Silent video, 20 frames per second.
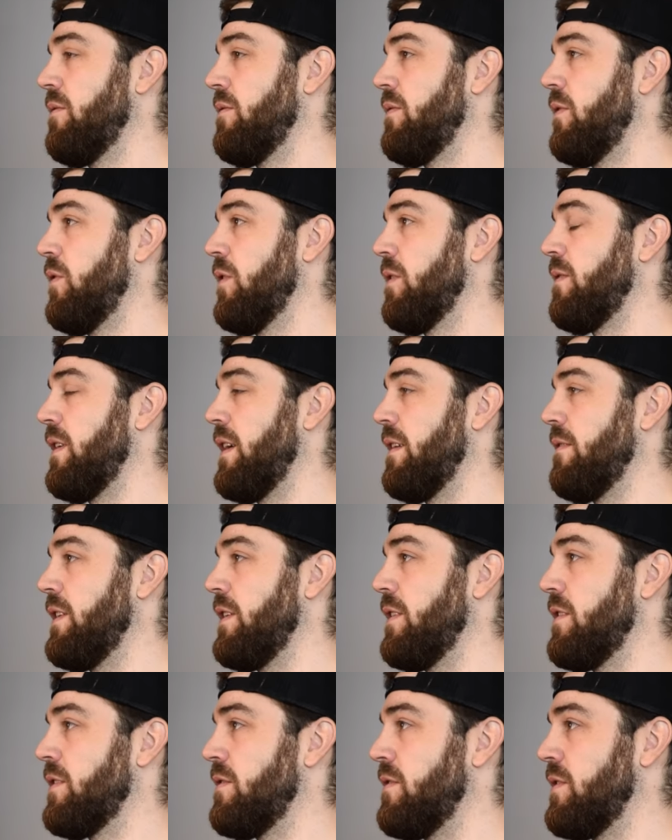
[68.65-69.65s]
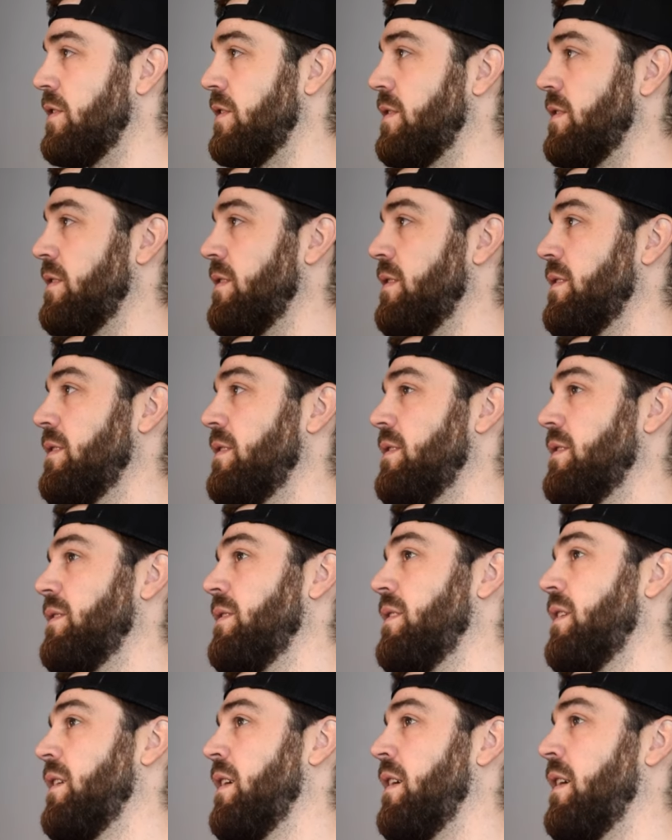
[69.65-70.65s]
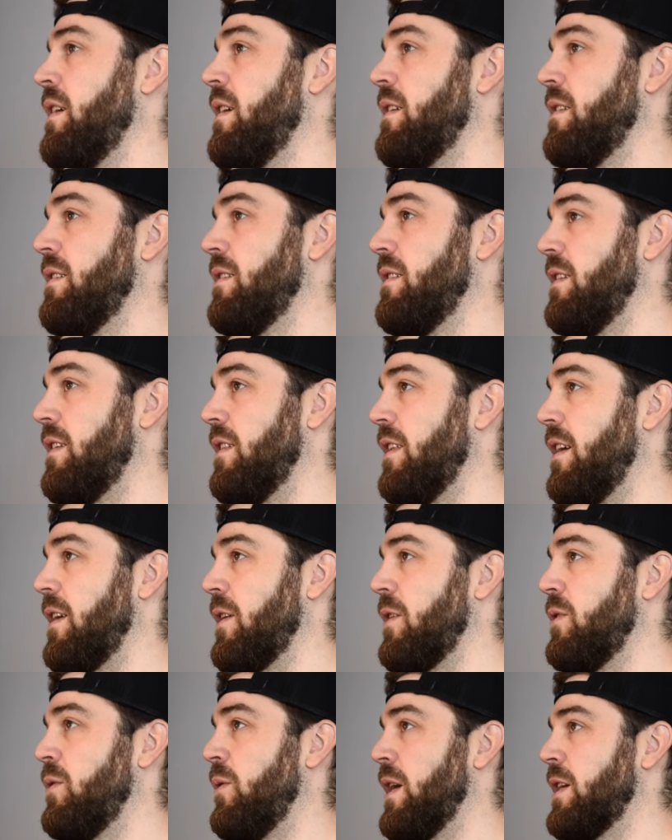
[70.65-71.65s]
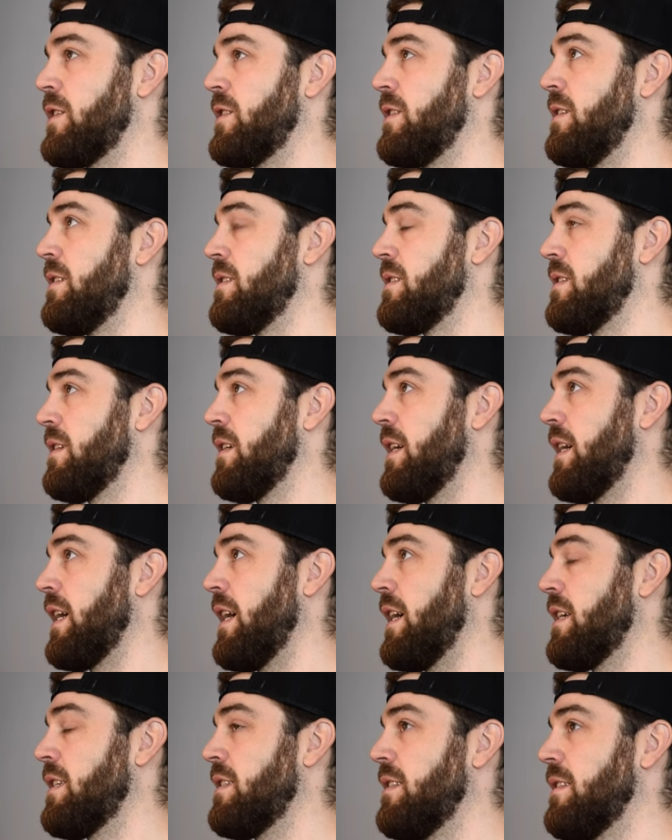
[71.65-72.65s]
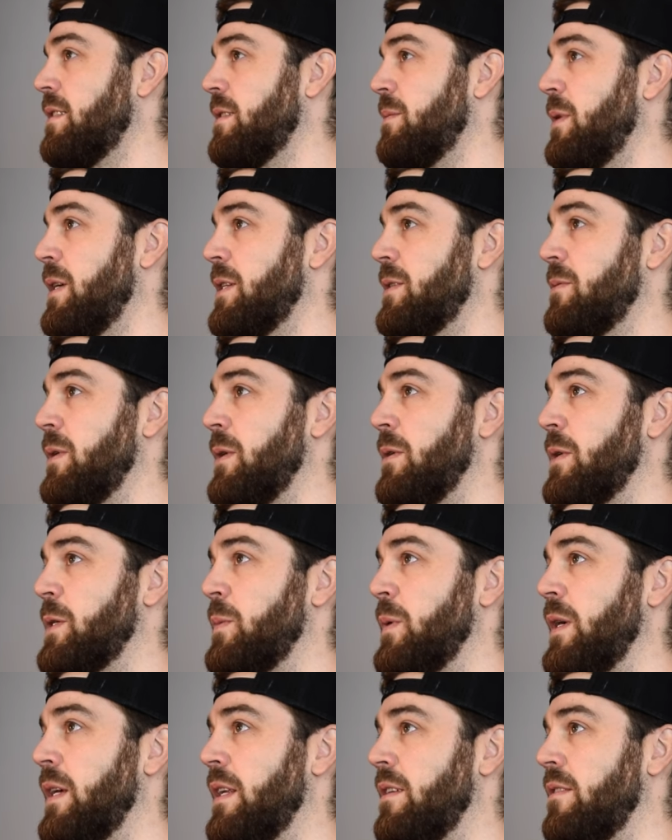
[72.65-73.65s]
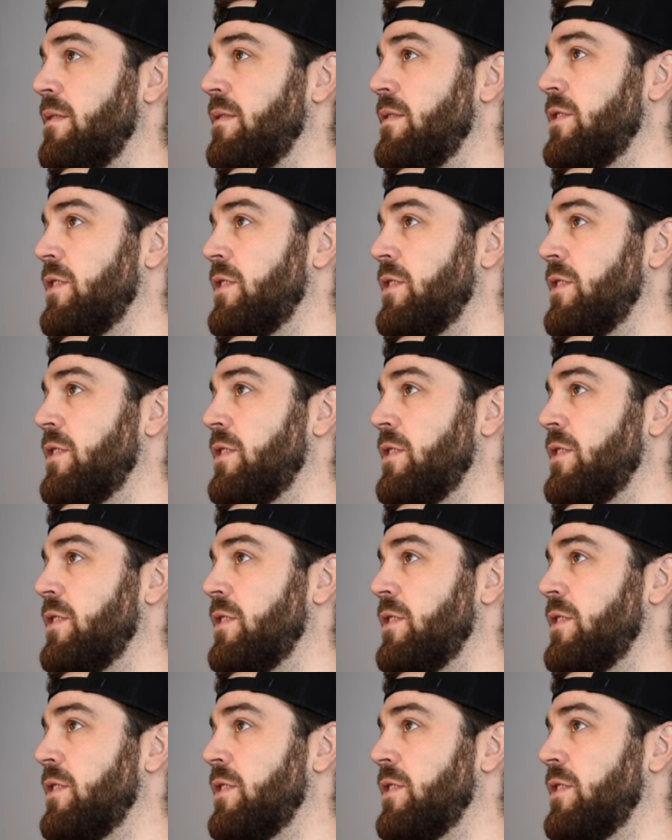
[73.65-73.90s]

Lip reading: 4 or 5 years of just a lot of questions, I guess is the best way to explain it.